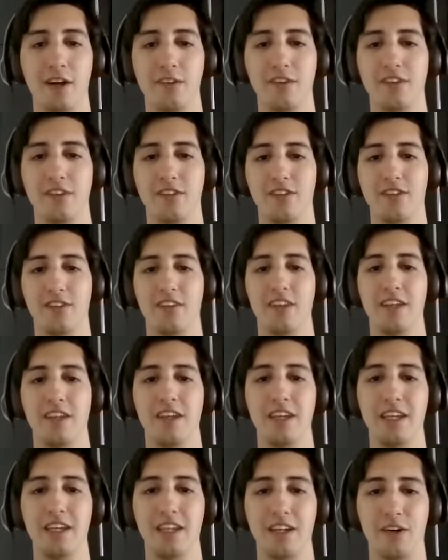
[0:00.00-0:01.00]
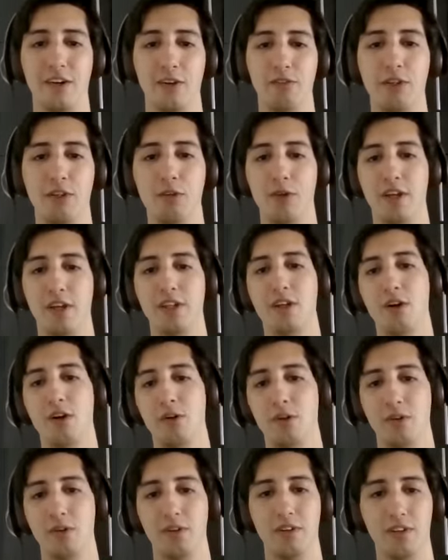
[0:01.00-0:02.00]
is, you know, if you want to
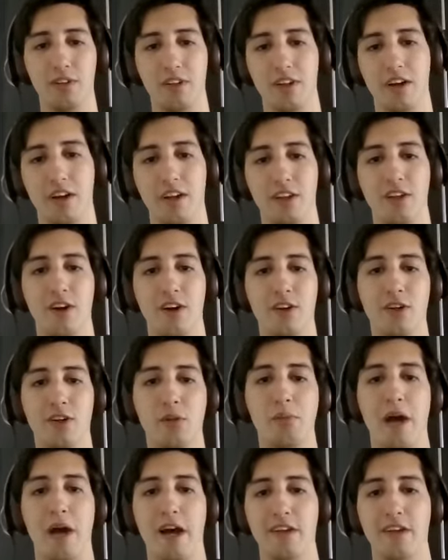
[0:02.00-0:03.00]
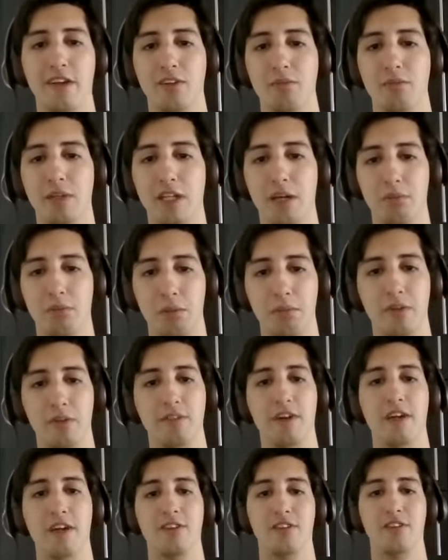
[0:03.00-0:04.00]
go on a longer path to become a
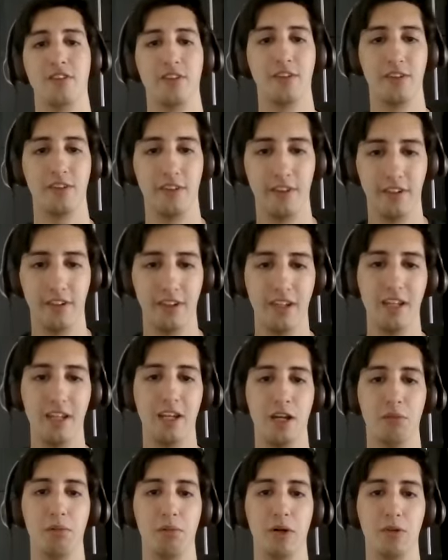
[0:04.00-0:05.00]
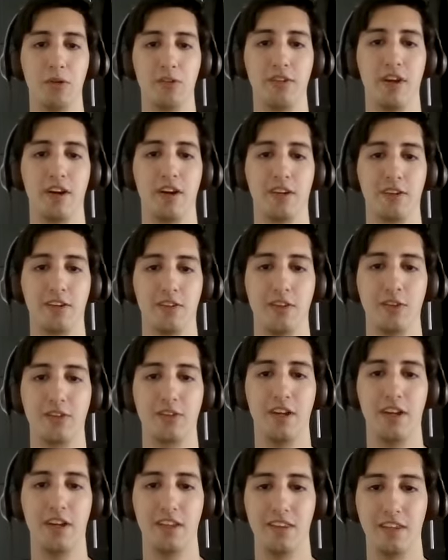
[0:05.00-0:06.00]
professor or a postdoc or those
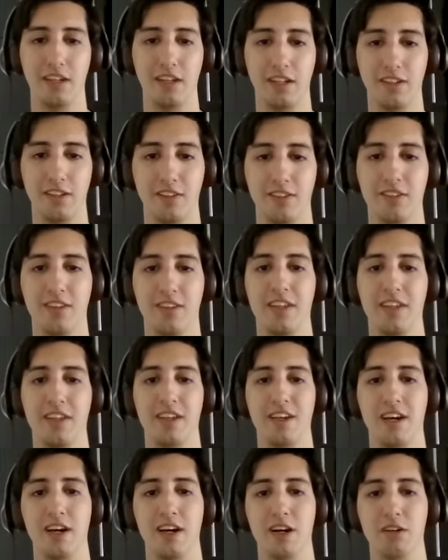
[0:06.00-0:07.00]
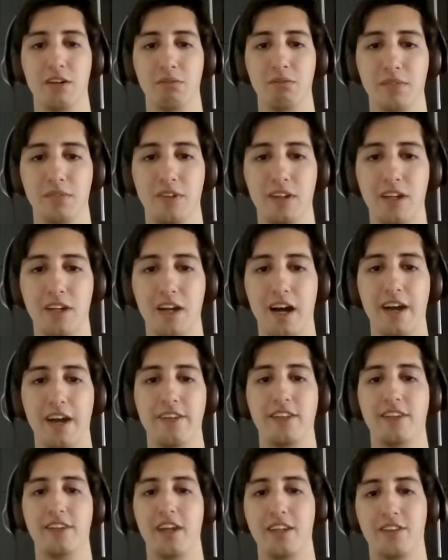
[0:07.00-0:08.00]
kind of things, um, I
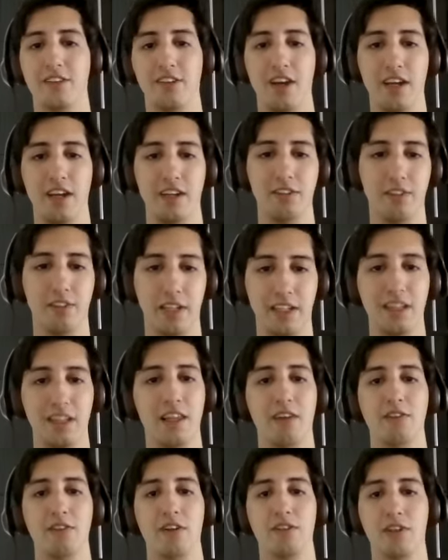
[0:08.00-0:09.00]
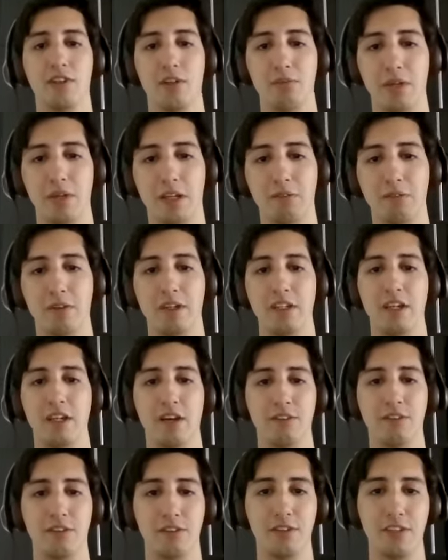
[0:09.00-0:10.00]
think that's kind of like a level of commitment. You
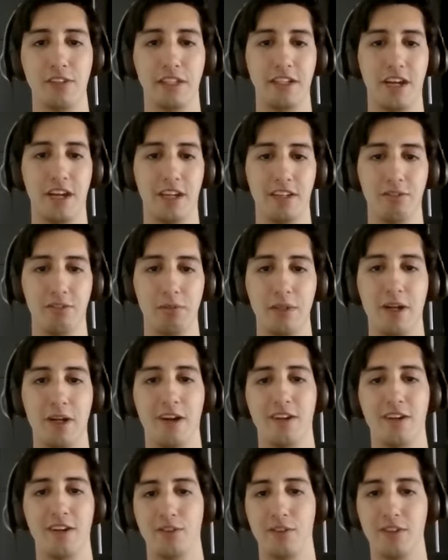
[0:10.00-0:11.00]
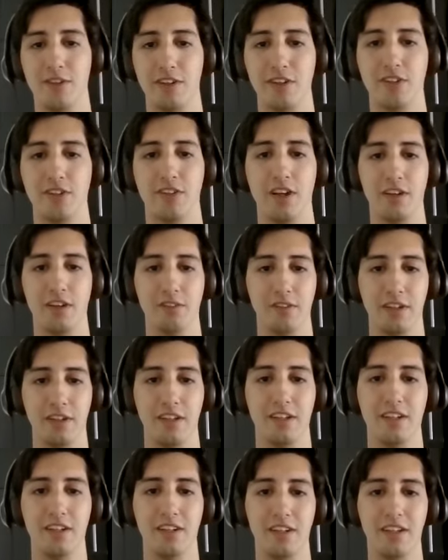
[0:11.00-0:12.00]
have to really kind of be honest with yourself
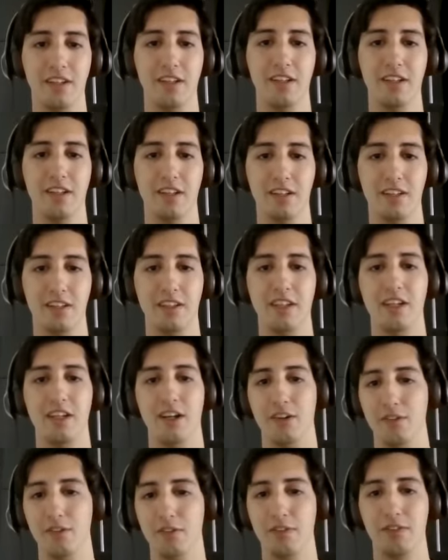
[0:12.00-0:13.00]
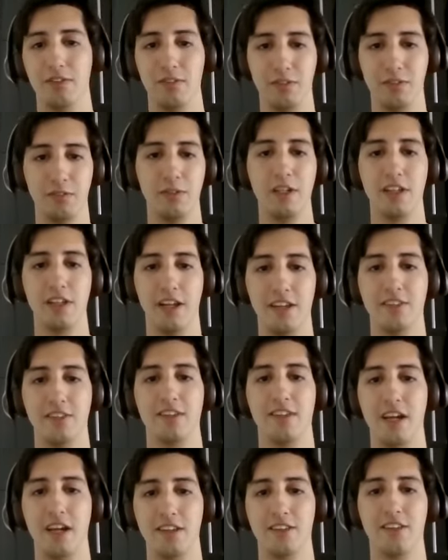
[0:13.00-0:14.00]
and, you know, realize
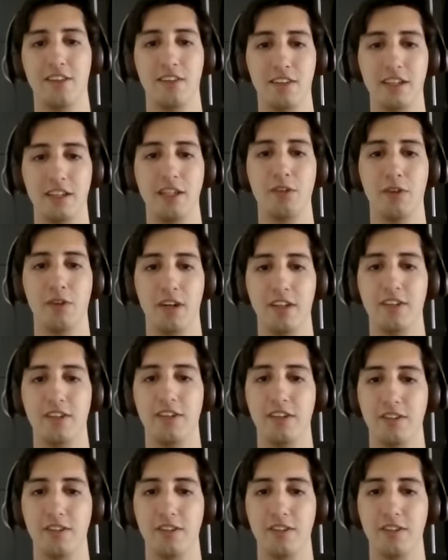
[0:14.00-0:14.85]
that that's the thing you want to do.